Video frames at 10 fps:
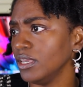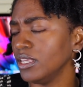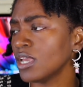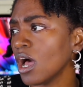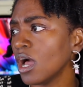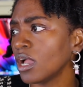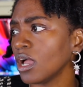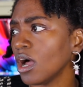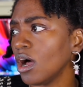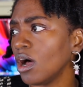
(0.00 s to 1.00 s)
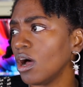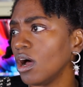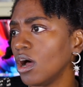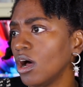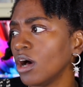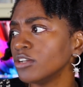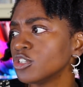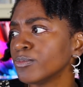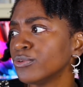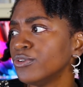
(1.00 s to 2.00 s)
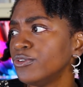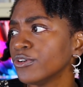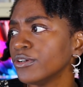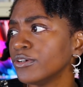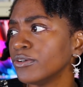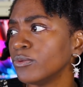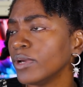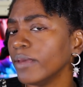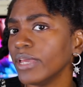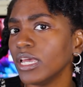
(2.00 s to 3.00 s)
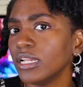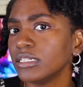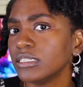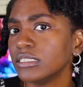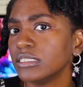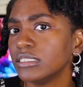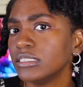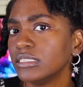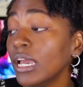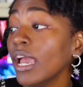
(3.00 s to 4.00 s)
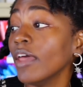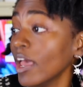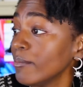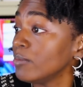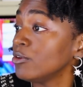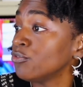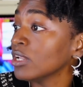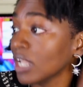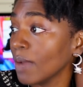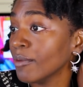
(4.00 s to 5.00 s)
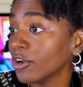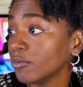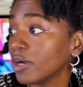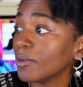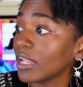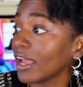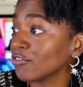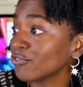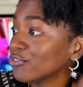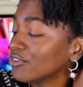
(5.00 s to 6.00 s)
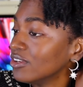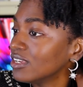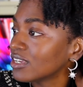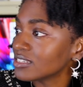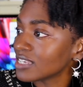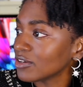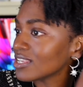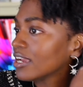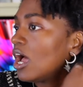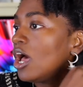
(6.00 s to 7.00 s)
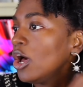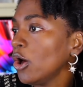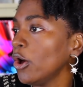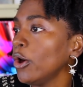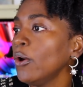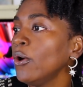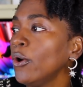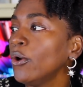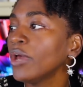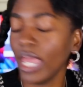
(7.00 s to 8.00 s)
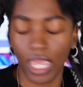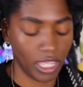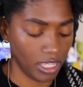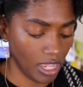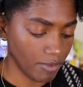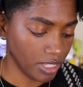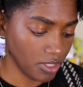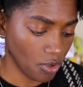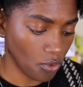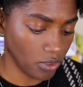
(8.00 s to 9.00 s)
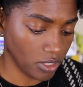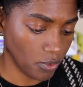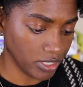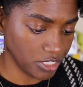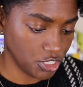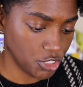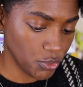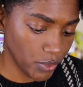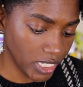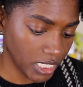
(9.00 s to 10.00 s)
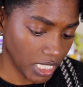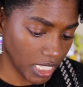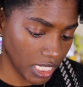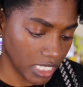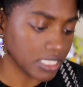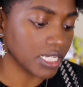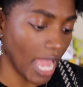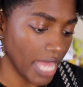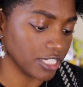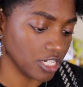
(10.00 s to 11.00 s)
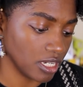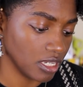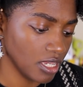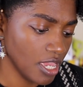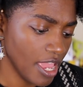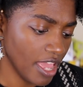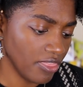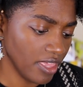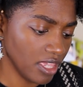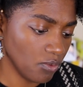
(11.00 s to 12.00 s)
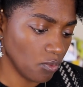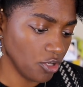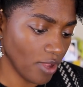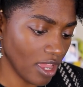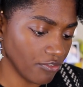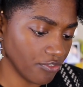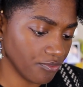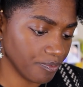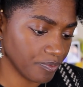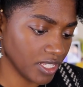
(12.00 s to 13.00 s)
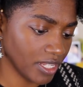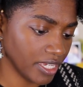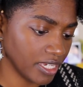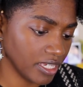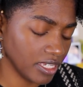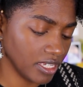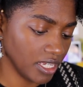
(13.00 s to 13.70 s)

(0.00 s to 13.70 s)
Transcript: young entrepreneurial women. And that made me feel a lot better about my life. Because I was like, oh, okay, I'm not the only one doing this. Gotcha. And then when you have, like,